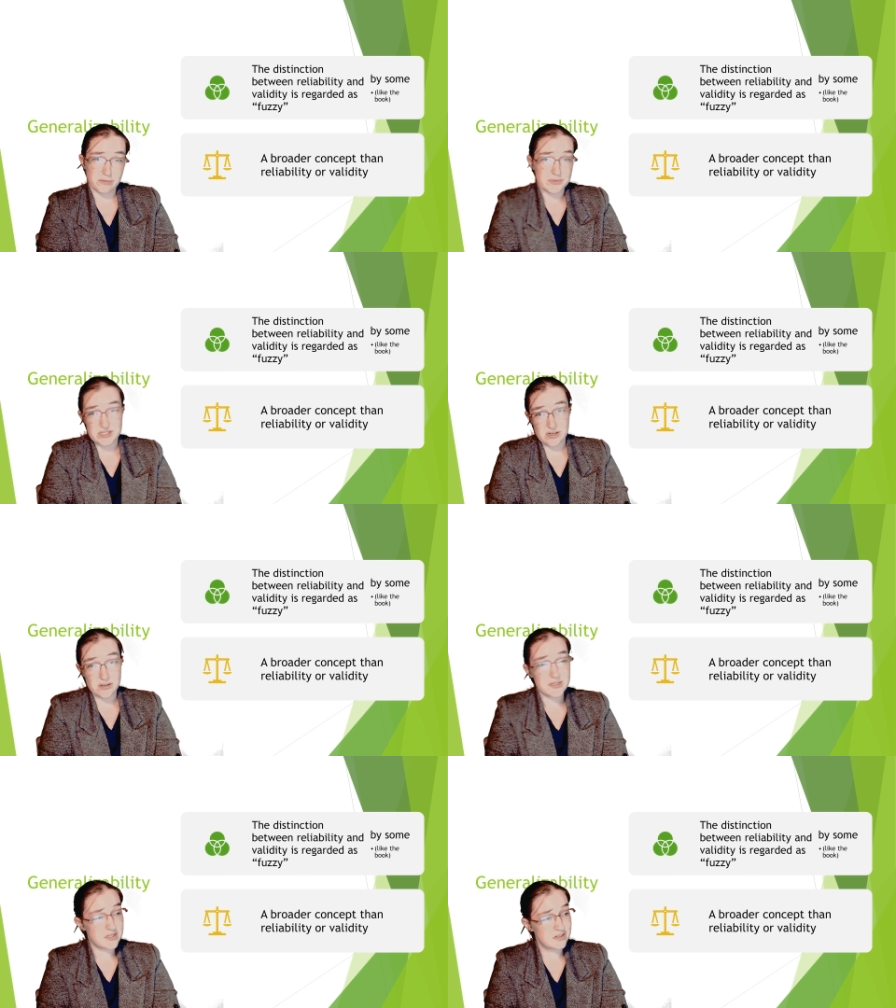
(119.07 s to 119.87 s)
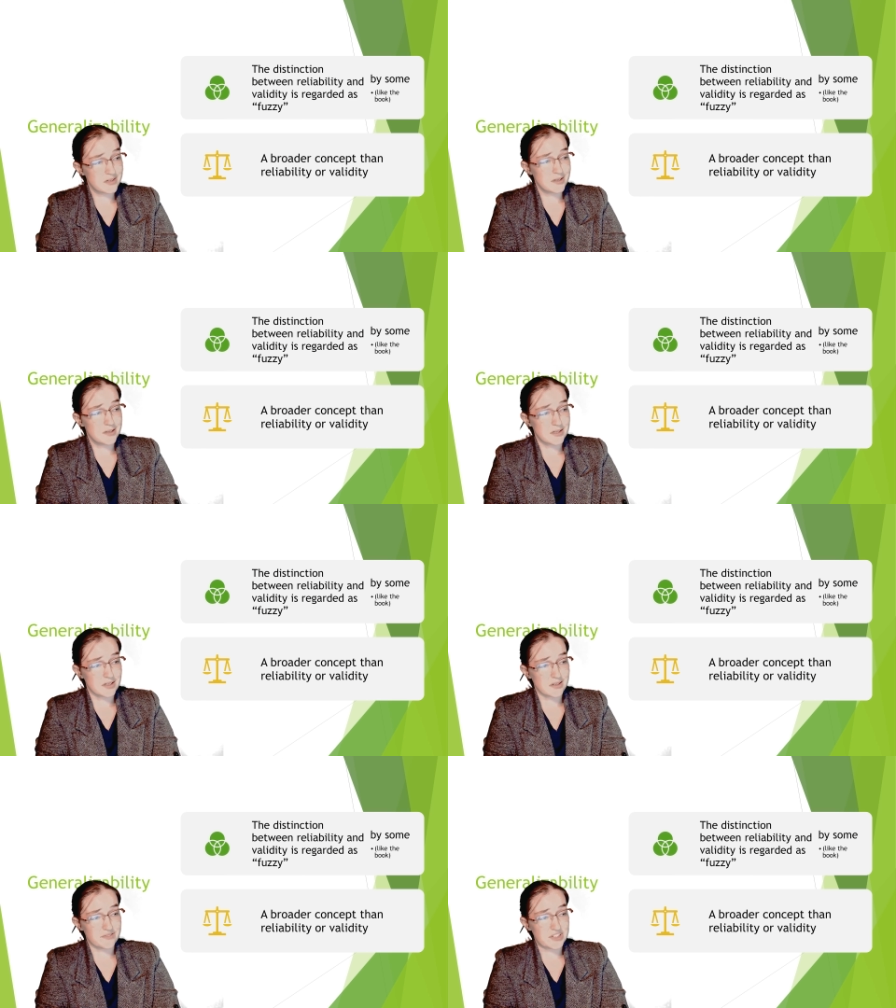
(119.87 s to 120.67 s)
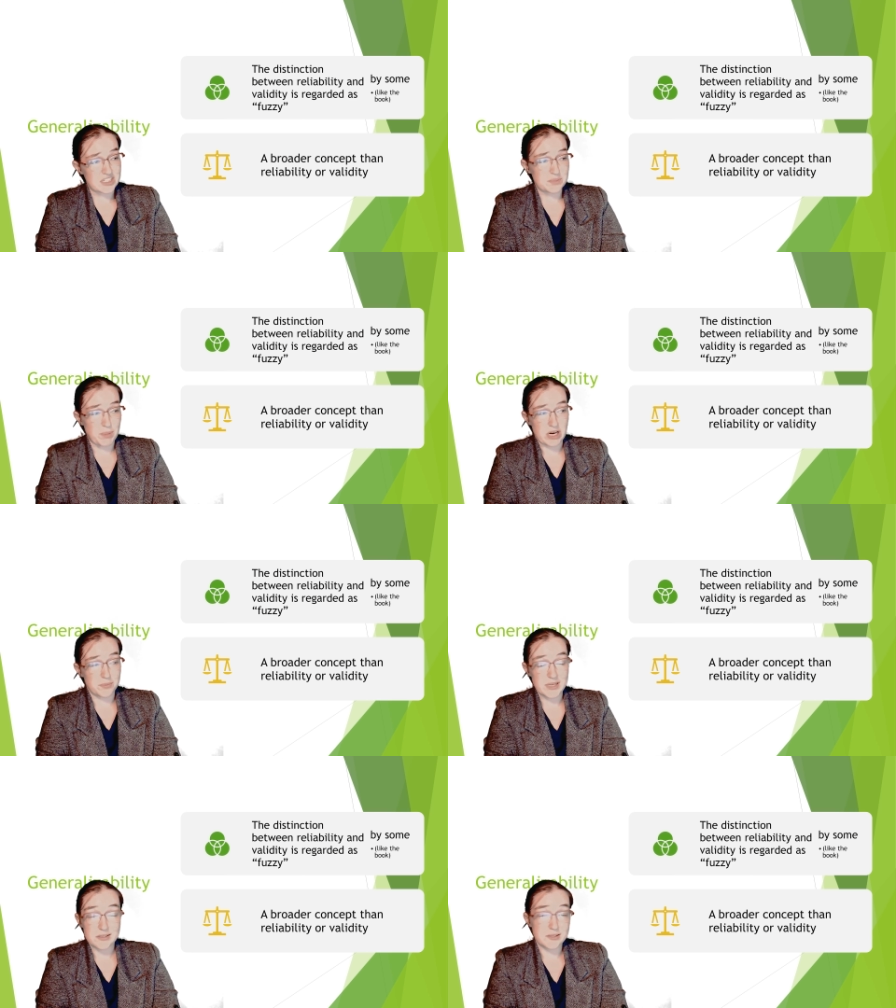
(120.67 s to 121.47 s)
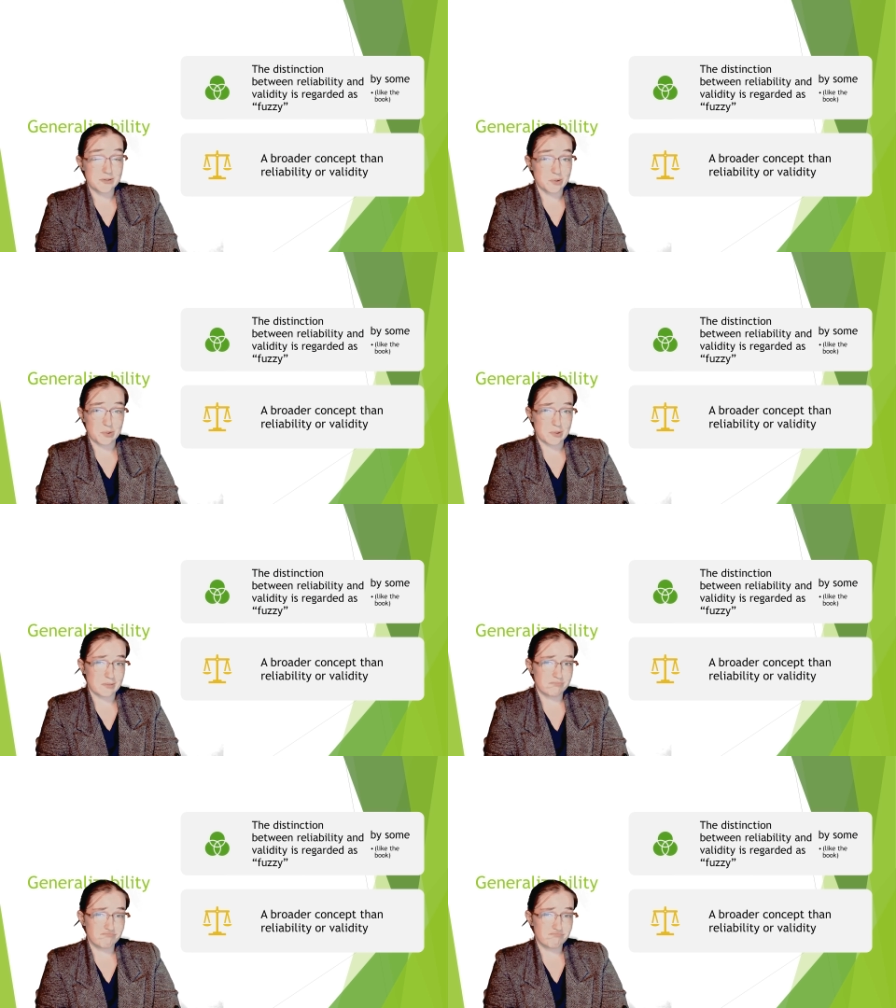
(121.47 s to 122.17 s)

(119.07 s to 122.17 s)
result of an experiment or